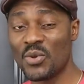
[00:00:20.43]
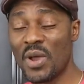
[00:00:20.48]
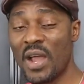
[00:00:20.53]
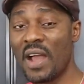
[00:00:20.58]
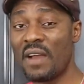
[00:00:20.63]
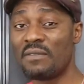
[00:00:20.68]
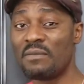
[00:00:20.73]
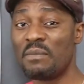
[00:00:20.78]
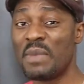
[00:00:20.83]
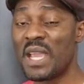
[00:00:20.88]

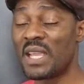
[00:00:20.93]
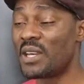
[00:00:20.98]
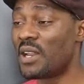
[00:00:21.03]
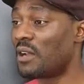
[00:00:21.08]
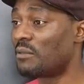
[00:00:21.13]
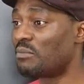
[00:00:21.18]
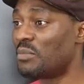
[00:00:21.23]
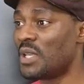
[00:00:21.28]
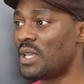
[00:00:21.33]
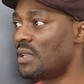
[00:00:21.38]
have may
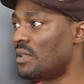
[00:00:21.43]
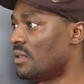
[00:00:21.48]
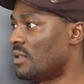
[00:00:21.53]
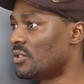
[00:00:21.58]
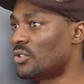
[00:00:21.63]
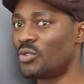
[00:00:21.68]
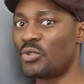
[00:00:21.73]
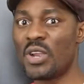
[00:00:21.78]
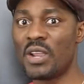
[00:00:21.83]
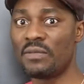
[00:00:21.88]
not be the
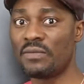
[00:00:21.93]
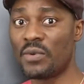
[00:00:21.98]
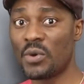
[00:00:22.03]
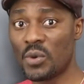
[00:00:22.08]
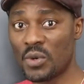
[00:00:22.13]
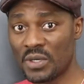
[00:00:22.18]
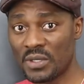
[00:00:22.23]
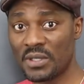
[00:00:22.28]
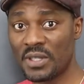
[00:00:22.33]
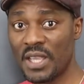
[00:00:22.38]

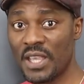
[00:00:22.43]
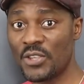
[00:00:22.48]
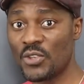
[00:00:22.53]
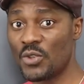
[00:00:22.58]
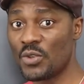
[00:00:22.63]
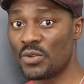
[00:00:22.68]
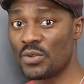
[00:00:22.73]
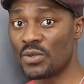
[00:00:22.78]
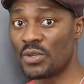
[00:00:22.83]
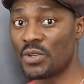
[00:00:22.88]
straightforward thing
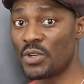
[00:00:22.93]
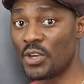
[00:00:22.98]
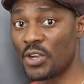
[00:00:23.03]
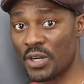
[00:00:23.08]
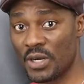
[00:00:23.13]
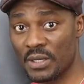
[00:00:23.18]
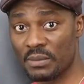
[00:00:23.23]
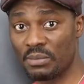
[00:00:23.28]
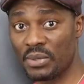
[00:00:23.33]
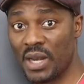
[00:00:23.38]
you, you're
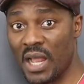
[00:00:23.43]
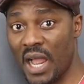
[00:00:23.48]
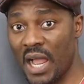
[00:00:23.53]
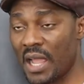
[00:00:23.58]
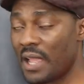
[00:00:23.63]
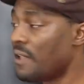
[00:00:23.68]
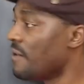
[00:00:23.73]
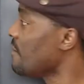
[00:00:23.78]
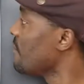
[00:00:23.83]
going to apply.